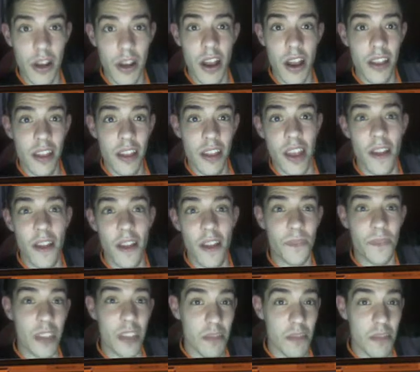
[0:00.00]
Now, at
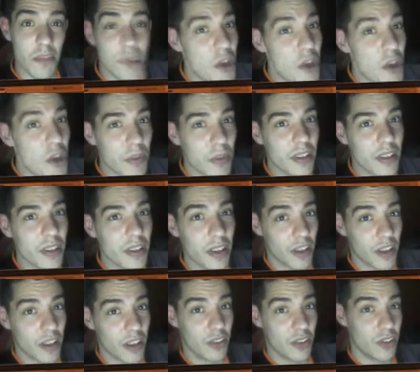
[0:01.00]
the moment,
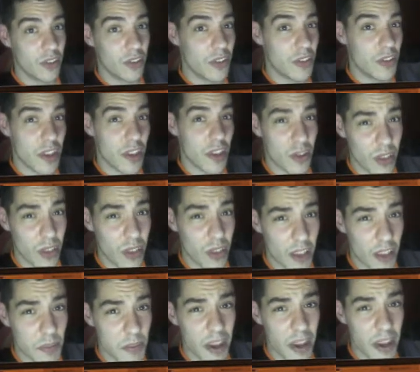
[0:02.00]
you think your life's
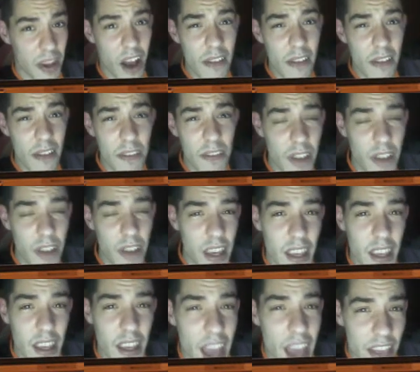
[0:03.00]
bad. I have a fucking
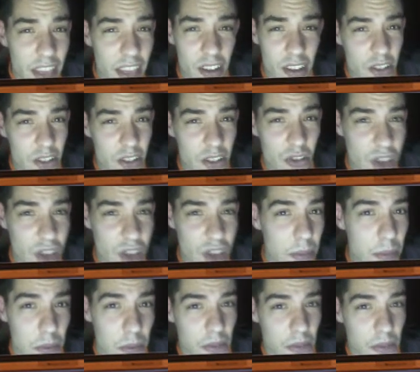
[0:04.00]
catheter strapped to
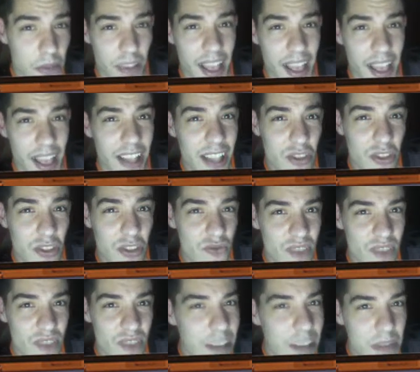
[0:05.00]
me for the last
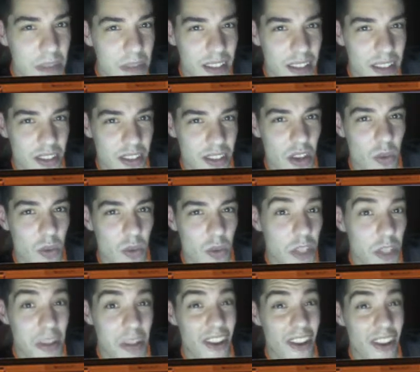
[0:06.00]
3 months, which
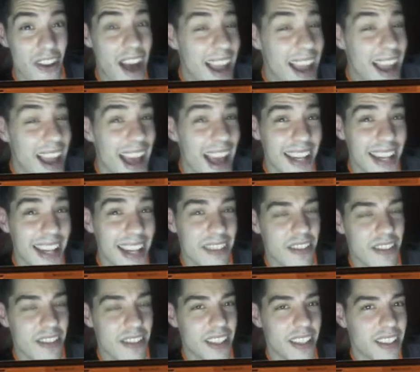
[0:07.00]
means I can't
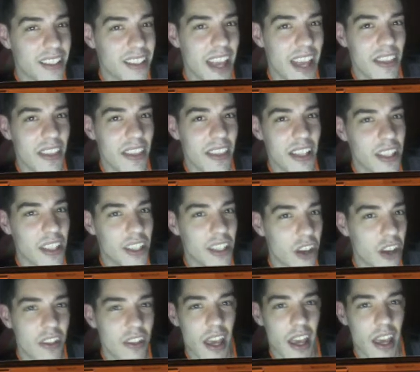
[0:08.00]
even technically go
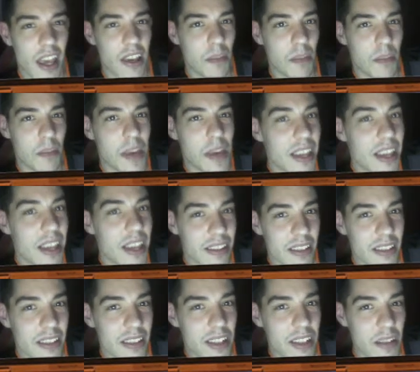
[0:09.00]
take a piss
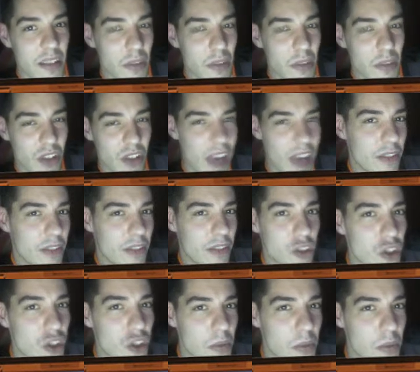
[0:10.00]
because I have a
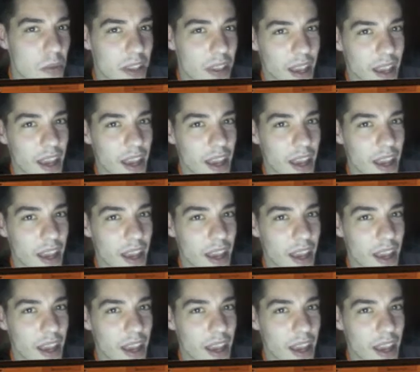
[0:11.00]
tube in there.